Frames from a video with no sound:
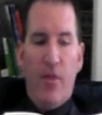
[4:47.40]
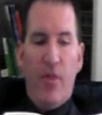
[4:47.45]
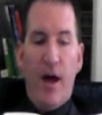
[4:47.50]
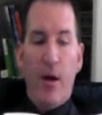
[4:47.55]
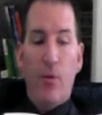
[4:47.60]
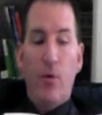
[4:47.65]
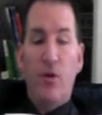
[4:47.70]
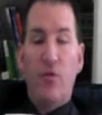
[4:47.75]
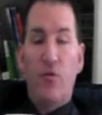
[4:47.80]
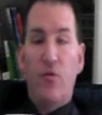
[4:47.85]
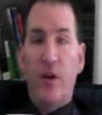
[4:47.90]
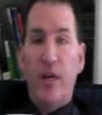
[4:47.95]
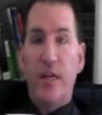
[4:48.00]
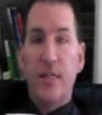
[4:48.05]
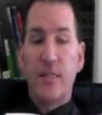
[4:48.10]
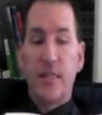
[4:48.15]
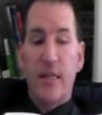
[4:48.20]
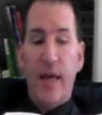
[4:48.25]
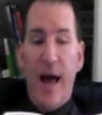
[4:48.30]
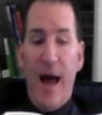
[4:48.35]
That would have
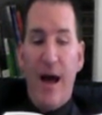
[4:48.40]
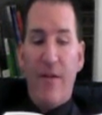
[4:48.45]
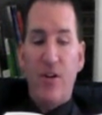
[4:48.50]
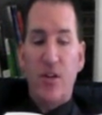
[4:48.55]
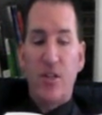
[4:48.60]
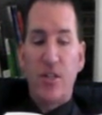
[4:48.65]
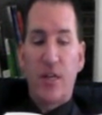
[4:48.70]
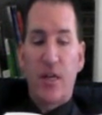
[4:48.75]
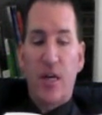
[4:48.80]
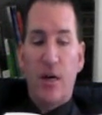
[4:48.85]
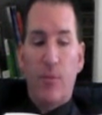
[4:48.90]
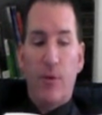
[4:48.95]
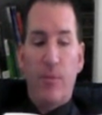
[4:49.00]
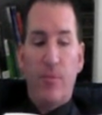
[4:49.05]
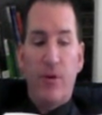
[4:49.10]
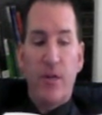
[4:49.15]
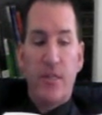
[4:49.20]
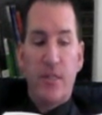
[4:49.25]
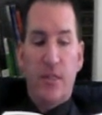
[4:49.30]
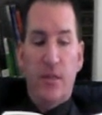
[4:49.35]
raised the average income
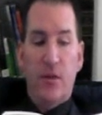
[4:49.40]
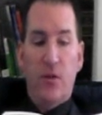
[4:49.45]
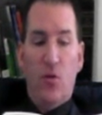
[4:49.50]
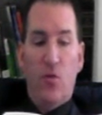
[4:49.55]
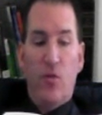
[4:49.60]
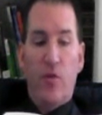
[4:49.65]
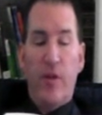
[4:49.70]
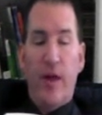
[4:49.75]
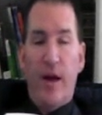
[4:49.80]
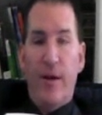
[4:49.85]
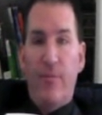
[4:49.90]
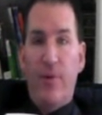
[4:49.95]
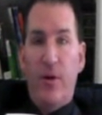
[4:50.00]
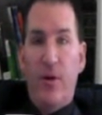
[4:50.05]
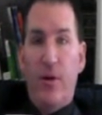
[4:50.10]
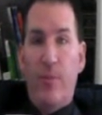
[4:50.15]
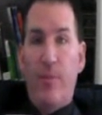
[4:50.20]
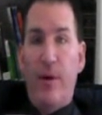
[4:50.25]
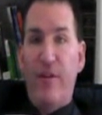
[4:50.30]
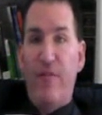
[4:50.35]
in Britain over that
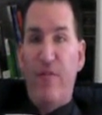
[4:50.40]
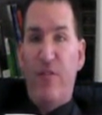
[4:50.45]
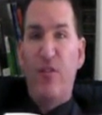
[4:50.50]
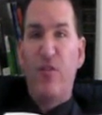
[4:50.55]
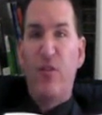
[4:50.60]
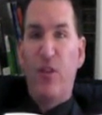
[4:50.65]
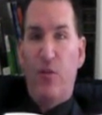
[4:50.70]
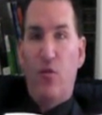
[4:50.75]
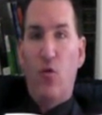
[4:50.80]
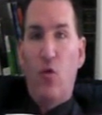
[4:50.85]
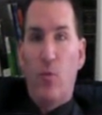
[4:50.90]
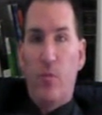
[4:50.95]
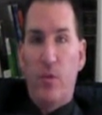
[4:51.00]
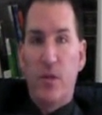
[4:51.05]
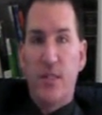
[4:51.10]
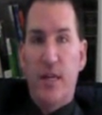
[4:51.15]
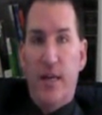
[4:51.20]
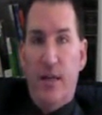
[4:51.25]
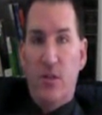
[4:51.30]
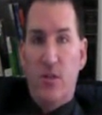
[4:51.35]
period by
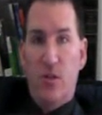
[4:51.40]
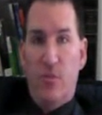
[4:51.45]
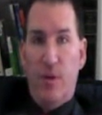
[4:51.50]
54%,